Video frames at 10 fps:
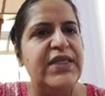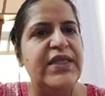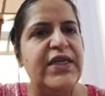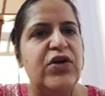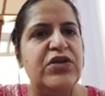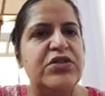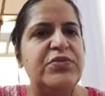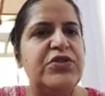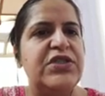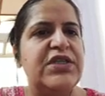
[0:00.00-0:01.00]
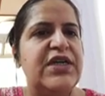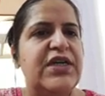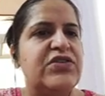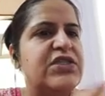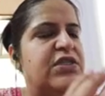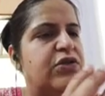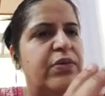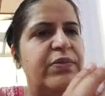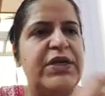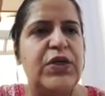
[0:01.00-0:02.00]
they contribute in the country's
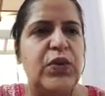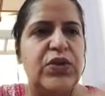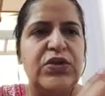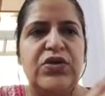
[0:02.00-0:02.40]
economic growth.